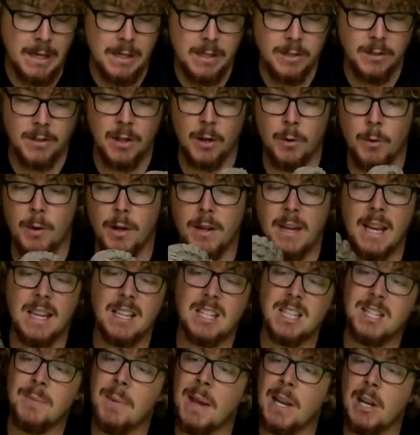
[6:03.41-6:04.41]
So uh,
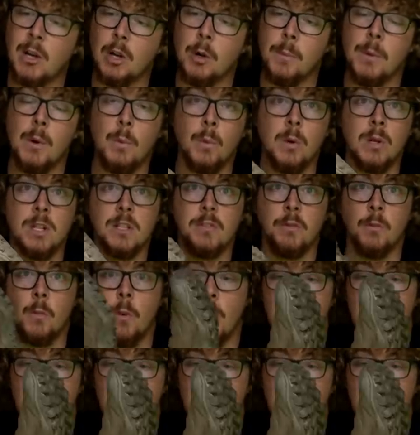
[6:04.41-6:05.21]
yes, they may look a bit worse for